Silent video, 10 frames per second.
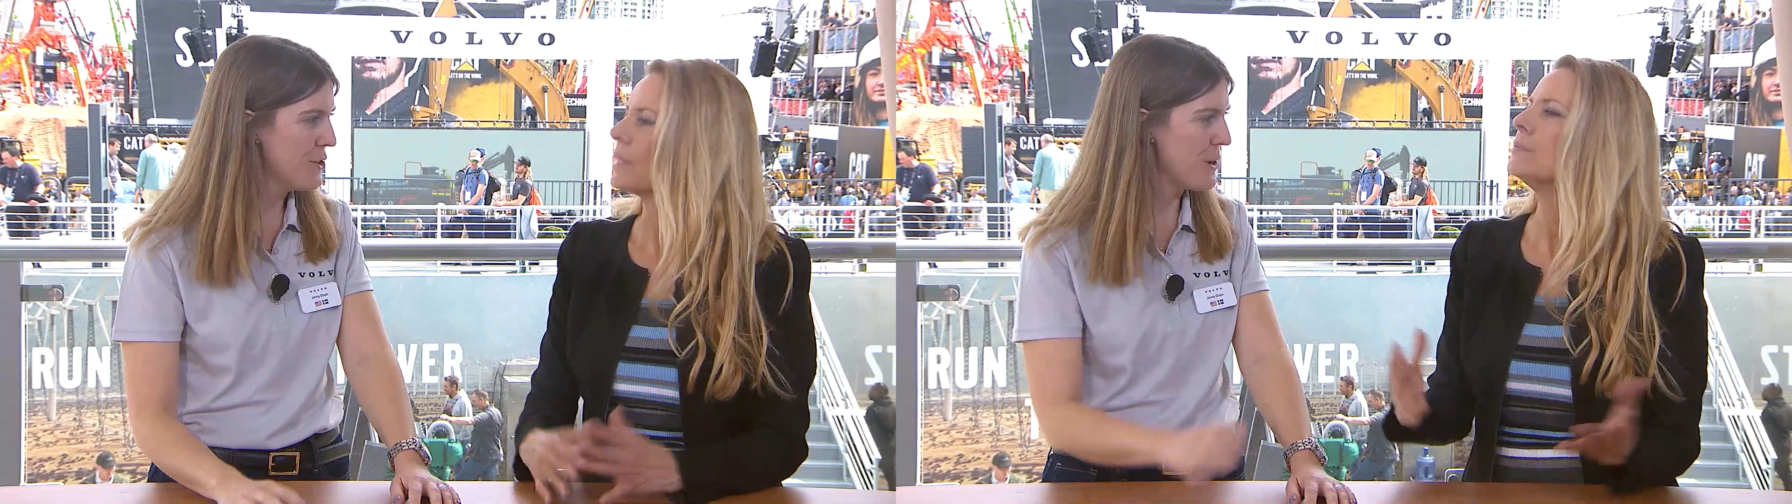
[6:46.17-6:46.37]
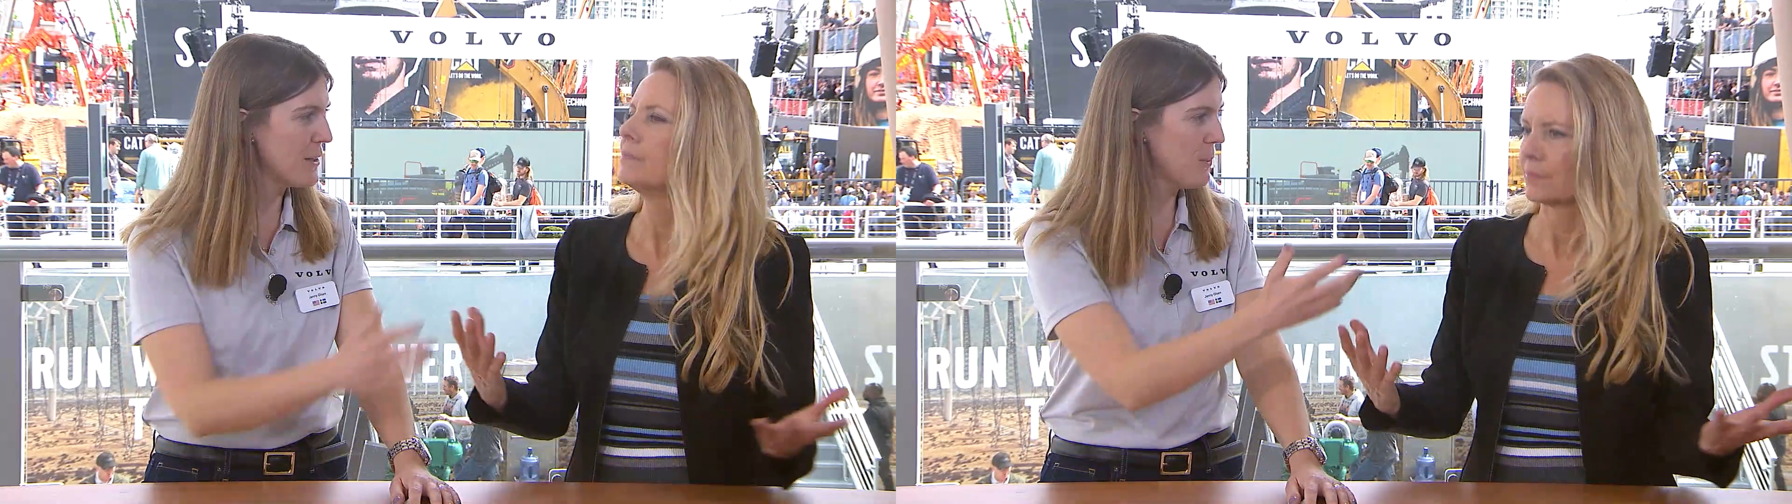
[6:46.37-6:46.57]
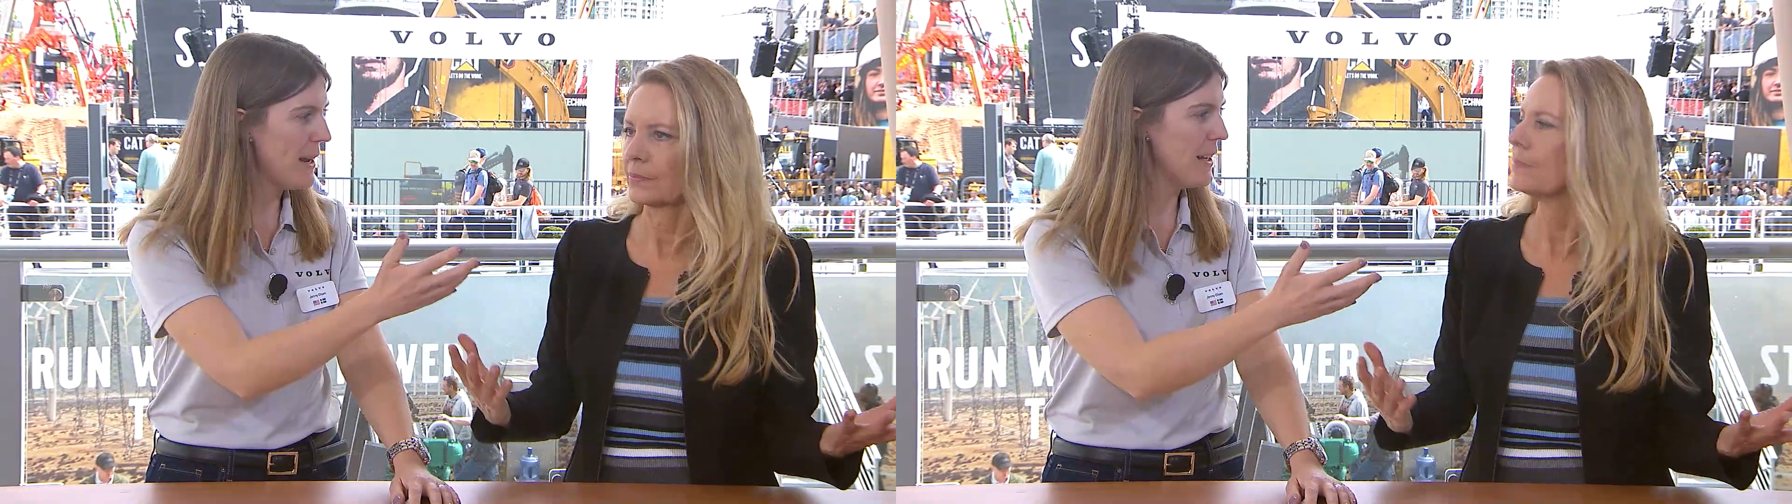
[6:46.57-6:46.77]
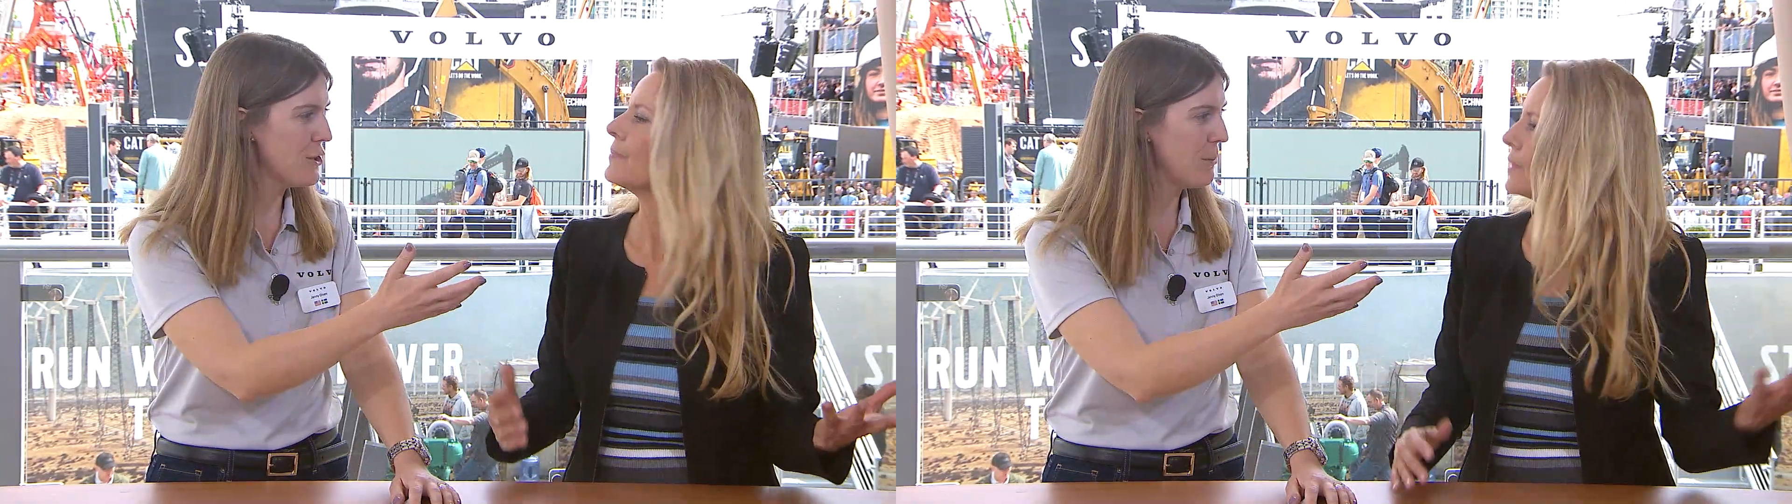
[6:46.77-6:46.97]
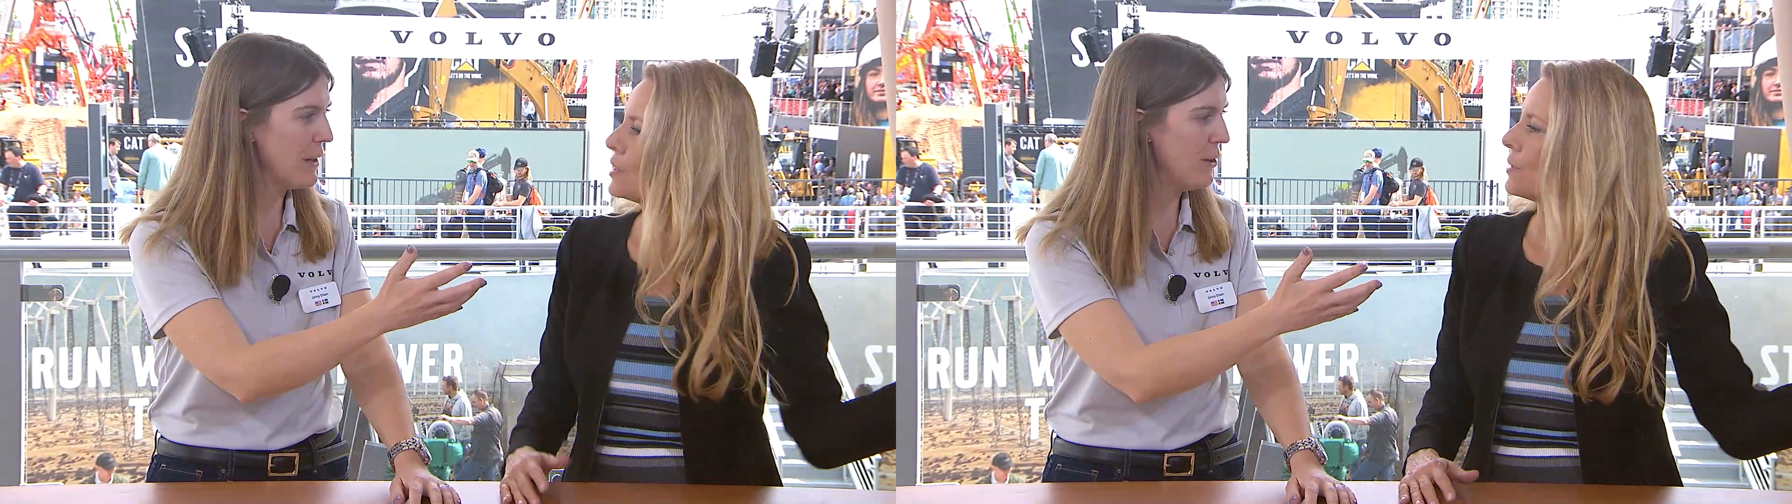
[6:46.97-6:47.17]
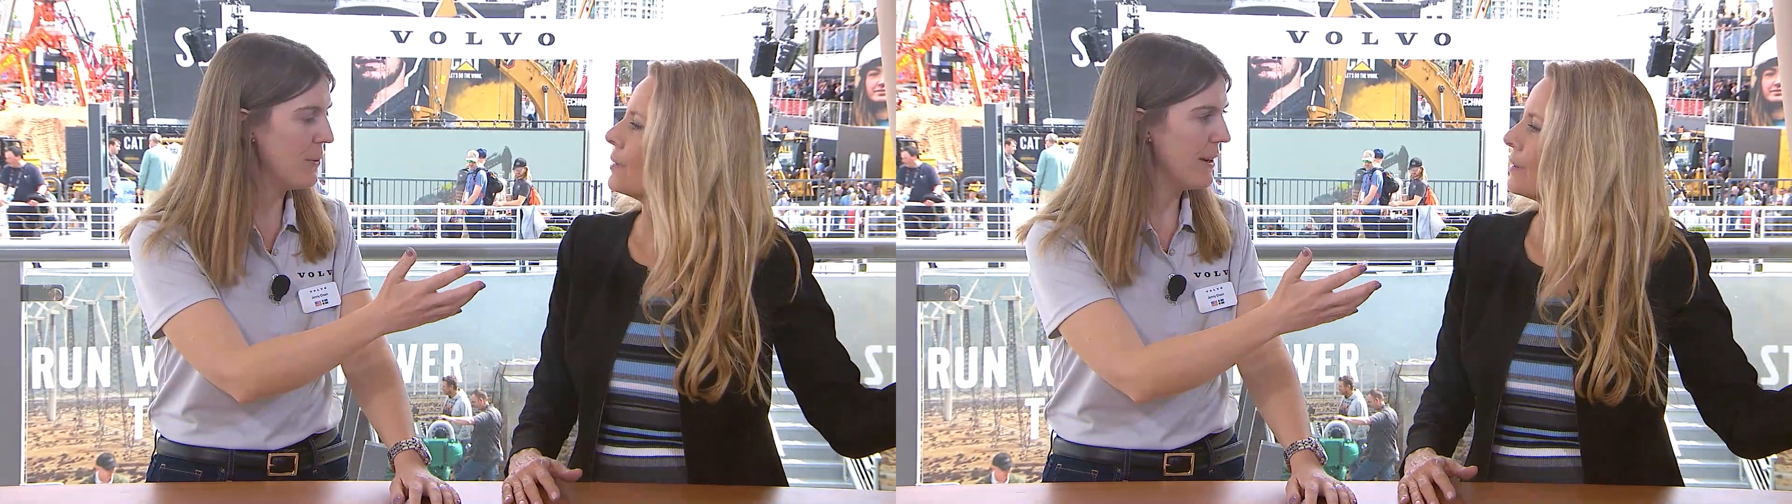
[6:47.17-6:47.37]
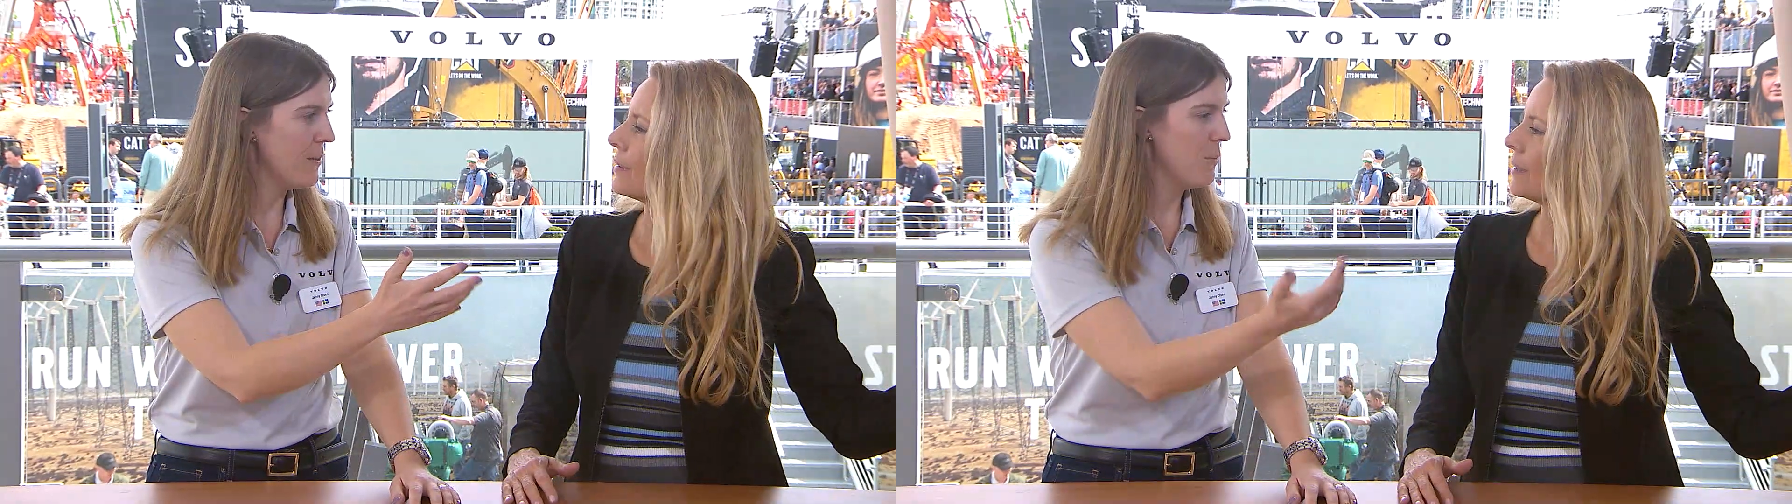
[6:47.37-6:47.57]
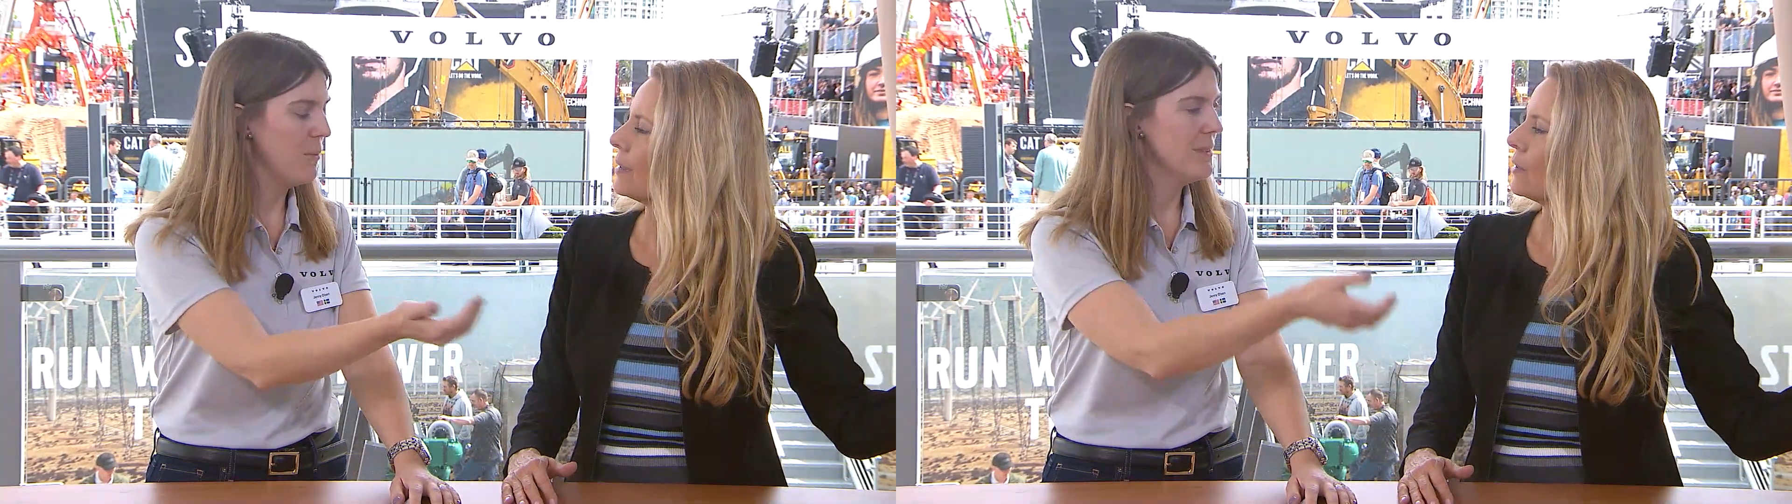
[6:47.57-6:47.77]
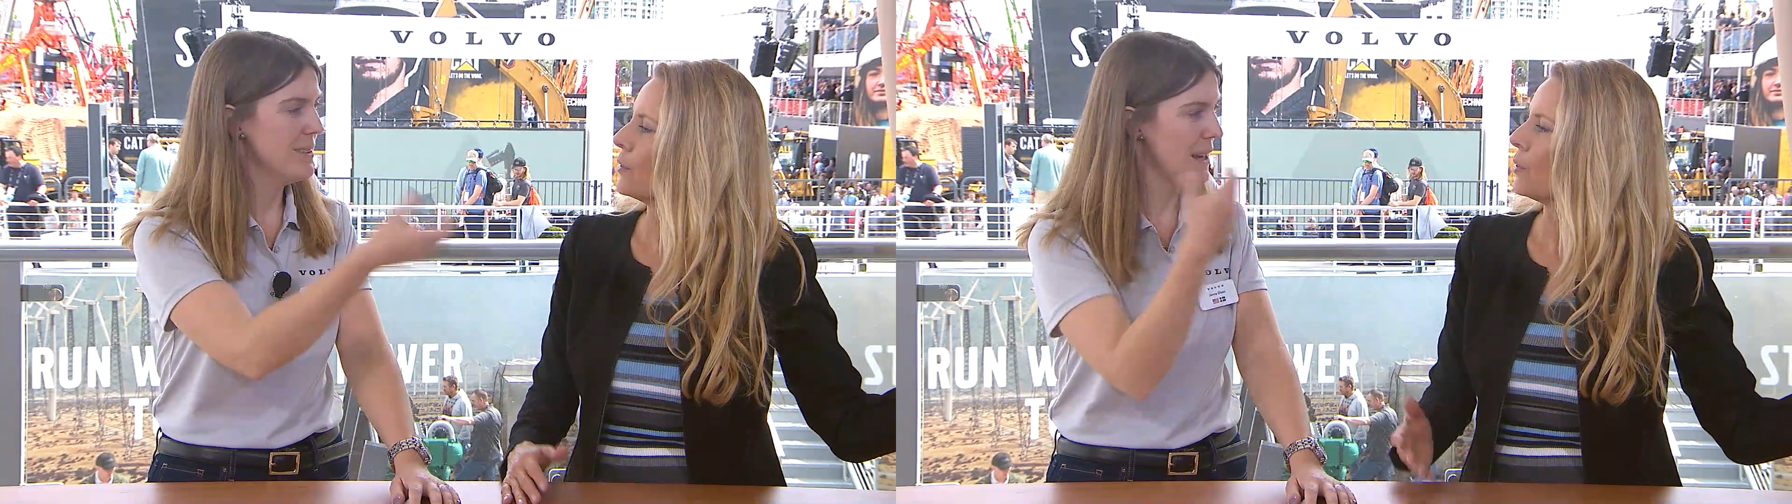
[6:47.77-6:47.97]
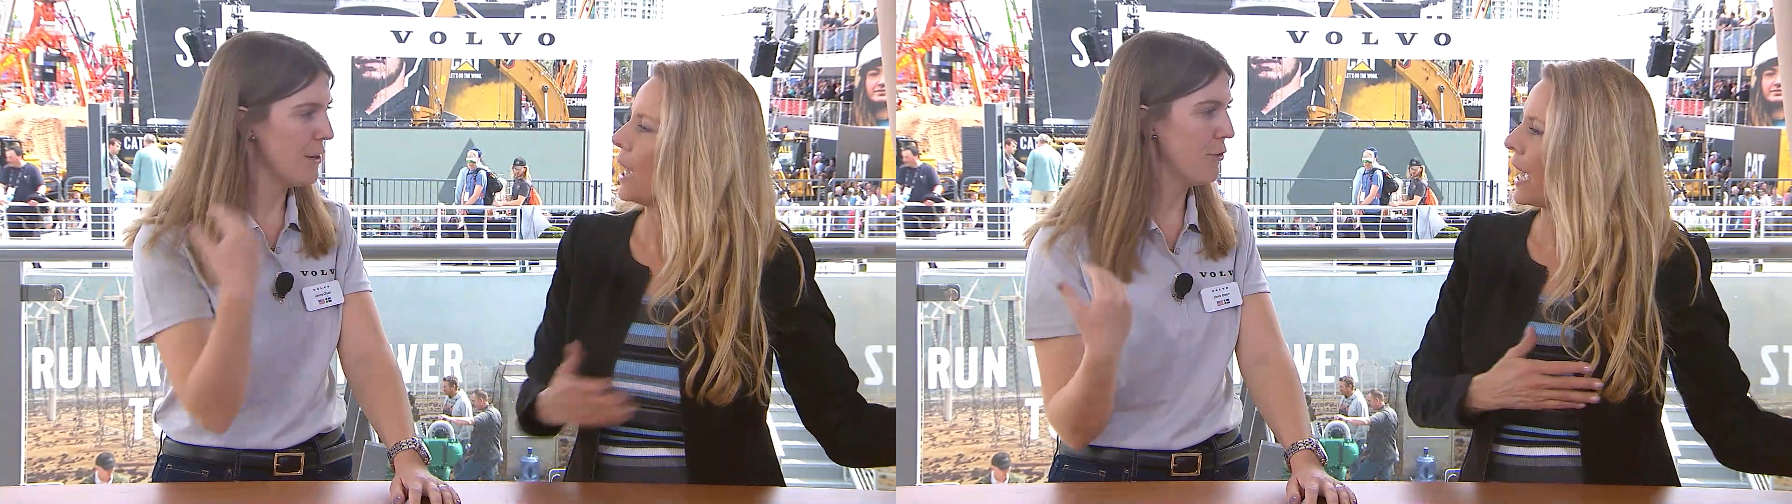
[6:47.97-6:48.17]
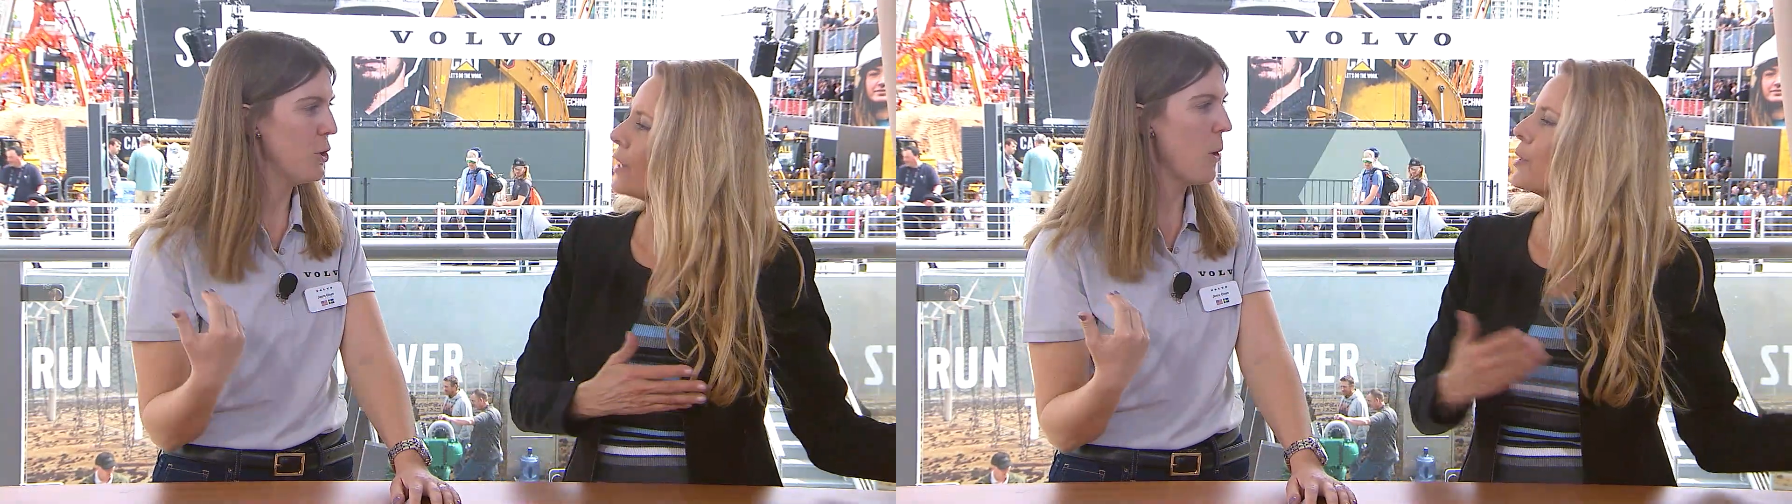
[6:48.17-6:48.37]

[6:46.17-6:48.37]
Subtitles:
trucks waiting to be loaded. Send a few